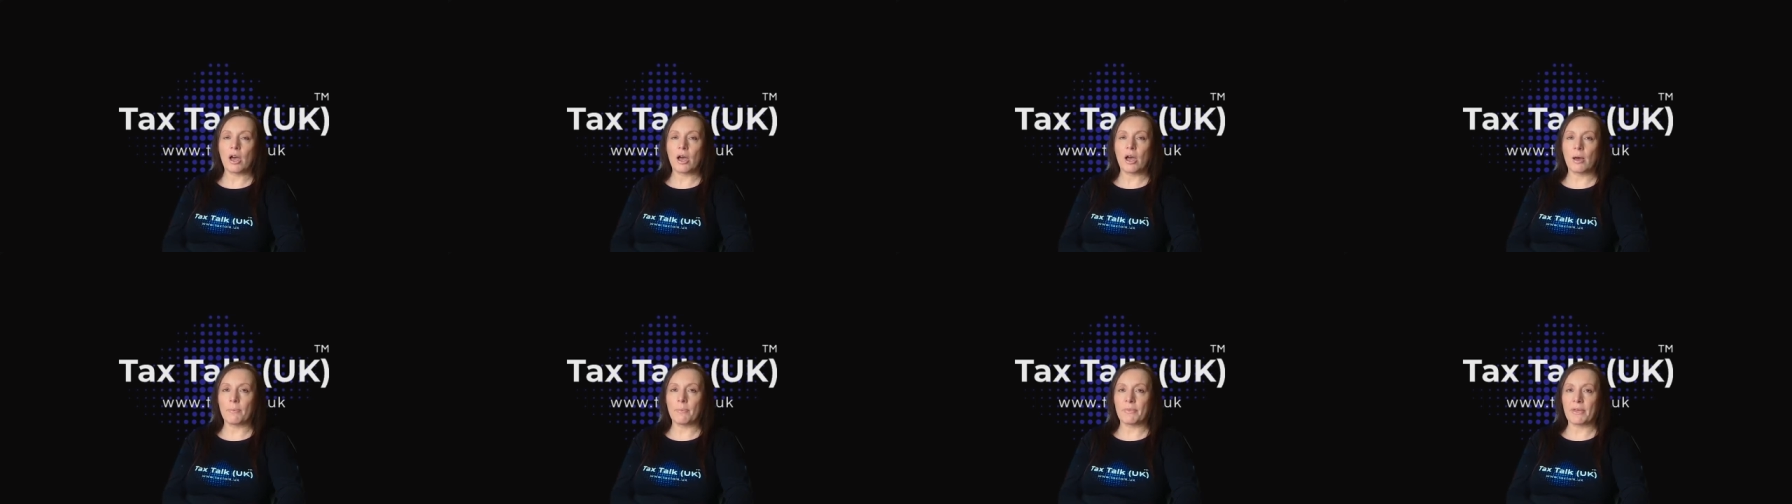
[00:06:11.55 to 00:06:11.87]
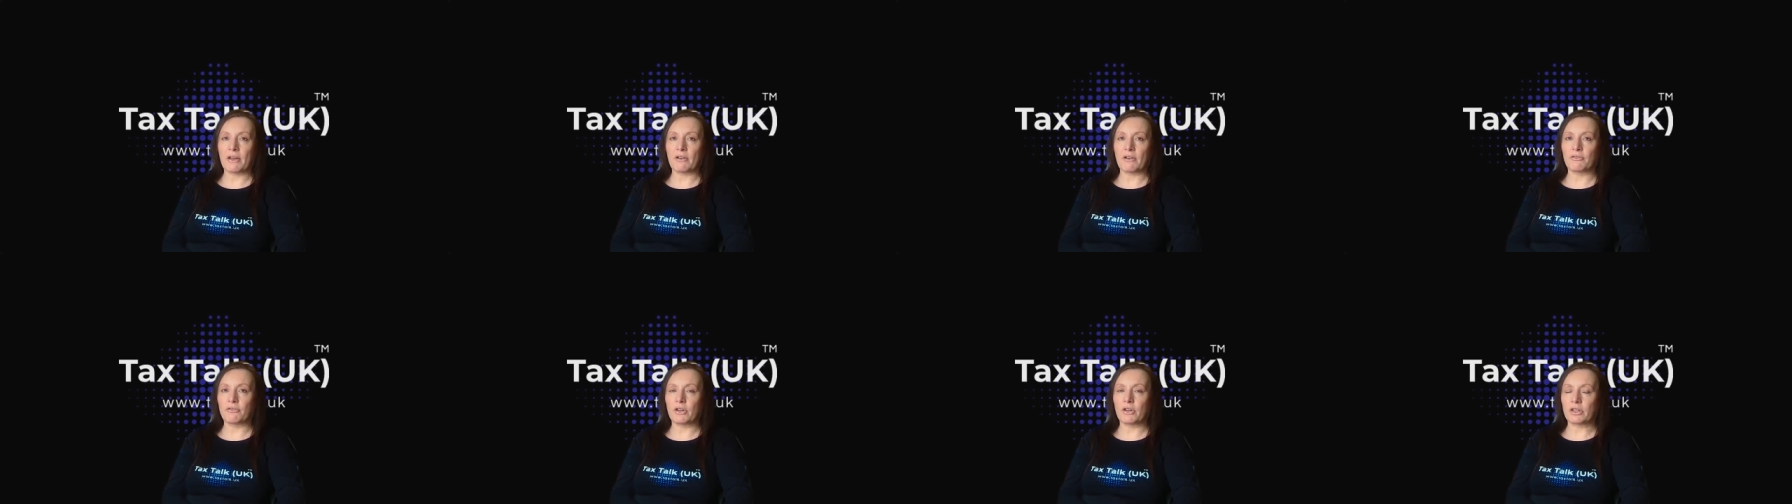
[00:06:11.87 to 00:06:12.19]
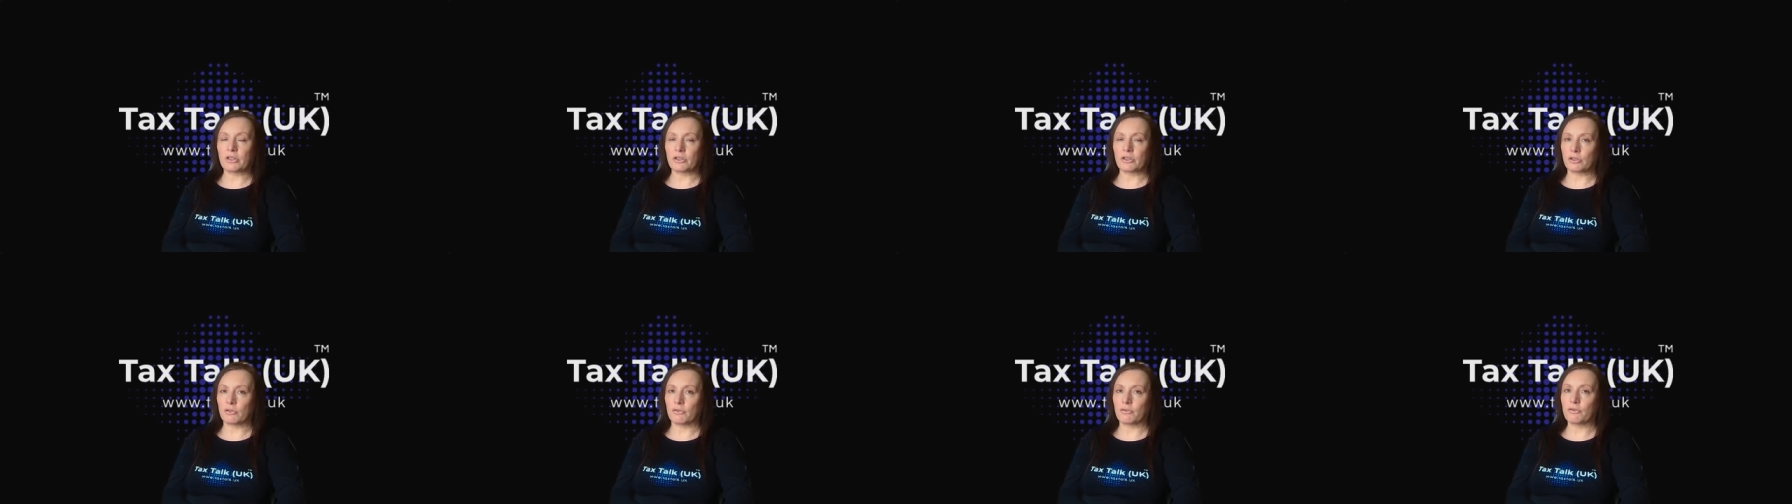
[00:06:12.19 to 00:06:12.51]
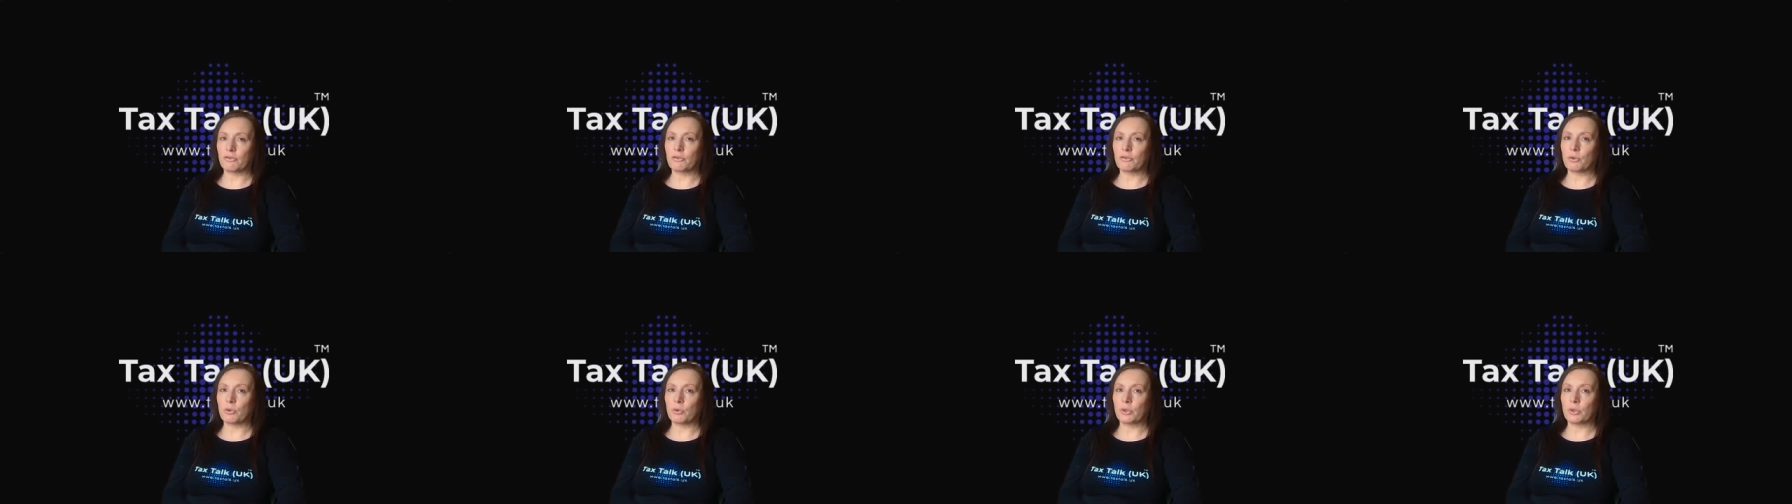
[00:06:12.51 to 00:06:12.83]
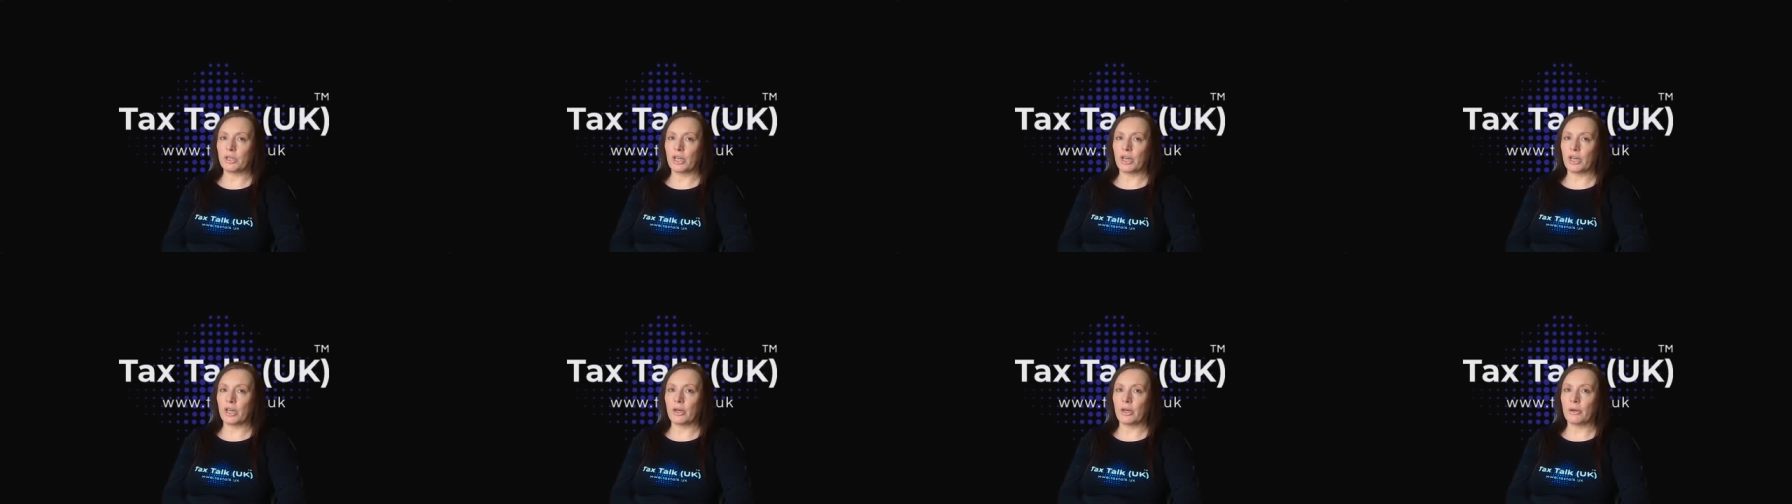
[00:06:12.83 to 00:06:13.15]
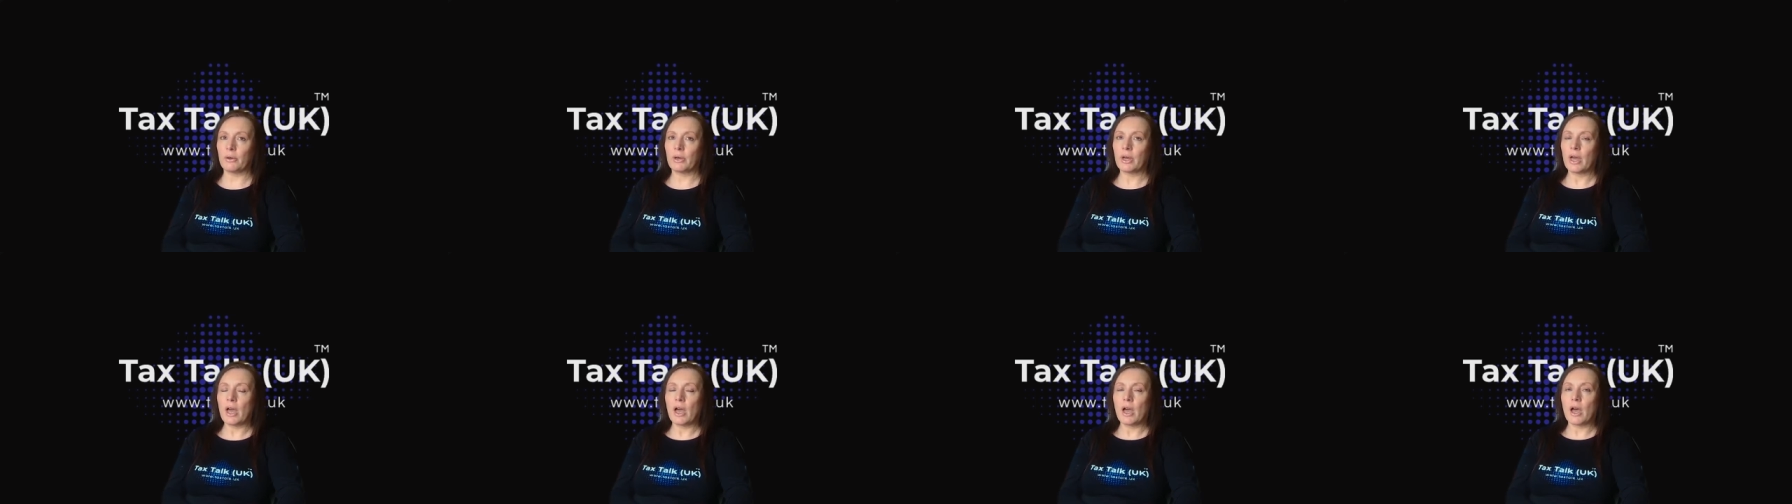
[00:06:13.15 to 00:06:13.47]
um, that function for
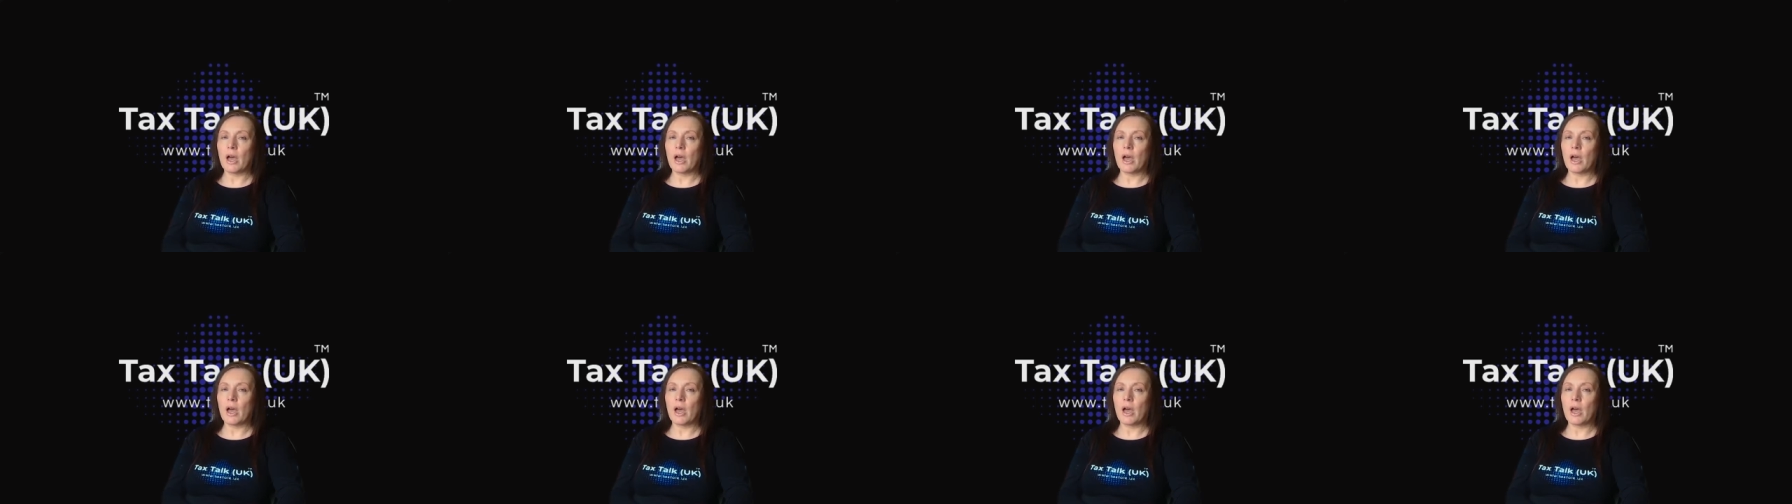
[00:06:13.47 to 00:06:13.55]
you.